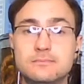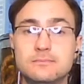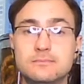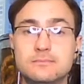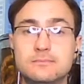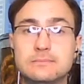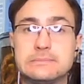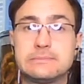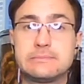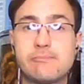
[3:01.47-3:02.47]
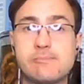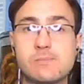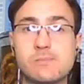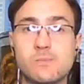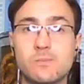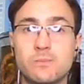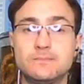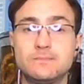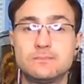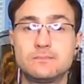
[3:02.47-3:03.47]

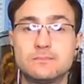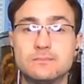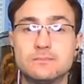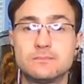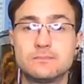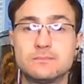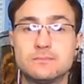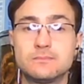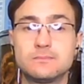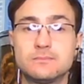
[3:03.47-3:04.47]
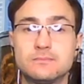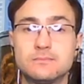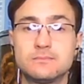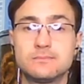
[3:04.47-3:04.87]
[no speech]